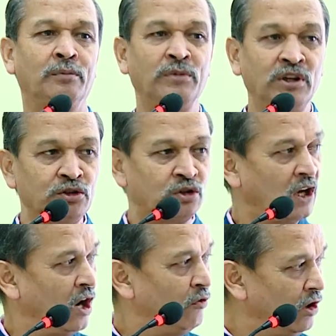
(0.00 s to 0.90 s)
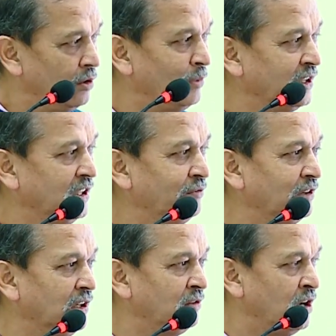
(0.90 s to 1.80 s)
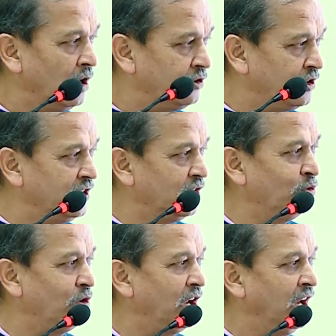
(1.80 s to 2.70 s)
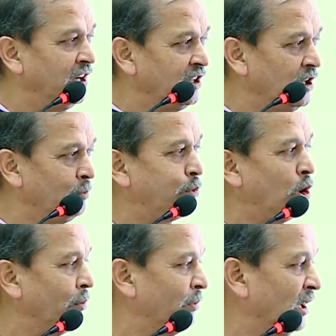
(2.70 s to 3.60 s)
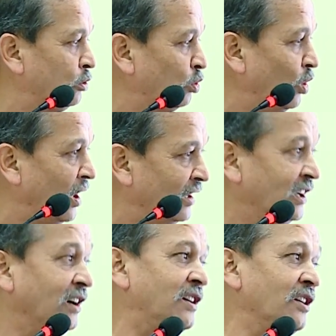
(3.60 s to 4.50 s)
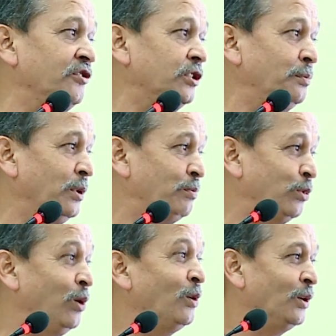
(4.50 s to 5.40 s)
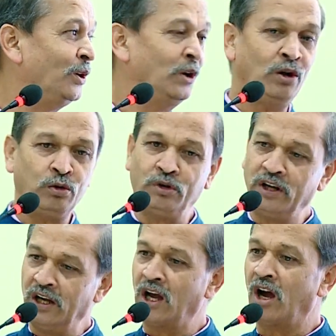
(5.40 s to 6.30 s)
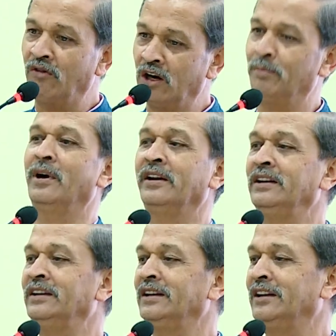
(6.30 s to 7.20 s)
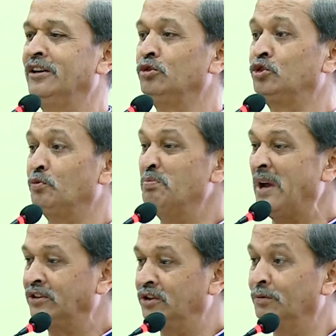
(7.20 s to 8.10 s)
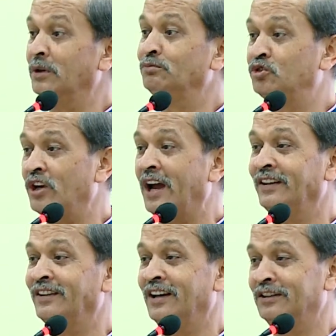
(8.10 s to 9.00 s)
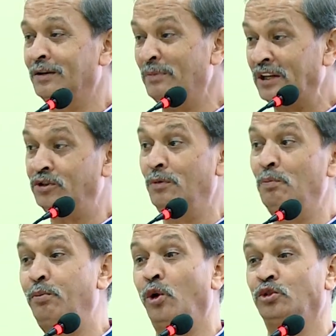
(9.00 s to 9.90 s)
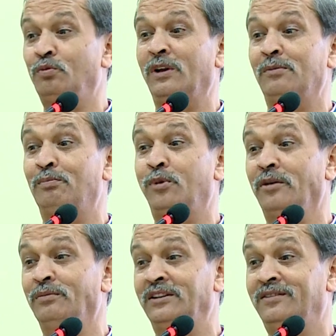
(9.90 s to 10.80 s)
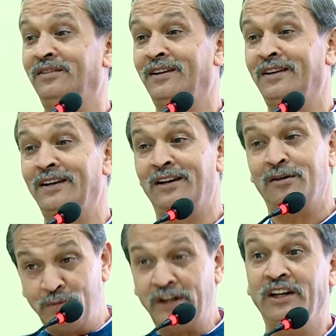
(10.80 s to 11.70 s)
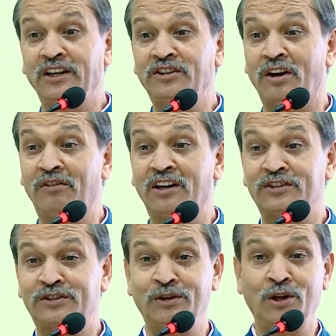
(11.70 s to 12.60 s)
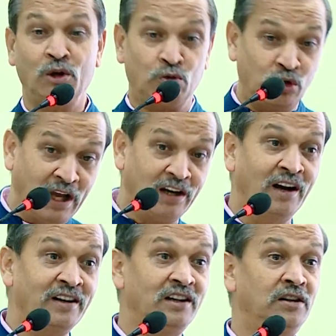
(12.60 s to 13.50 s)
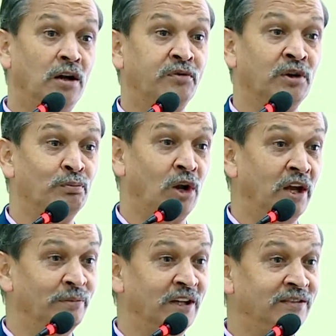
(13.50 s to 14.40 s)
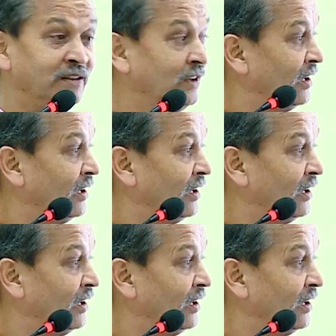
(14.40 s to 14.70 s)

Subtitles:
means our money will not give any employment to other country people. Today, our money gives maximum China, the maximum possible employment. Money is ours. We are hungry of employment,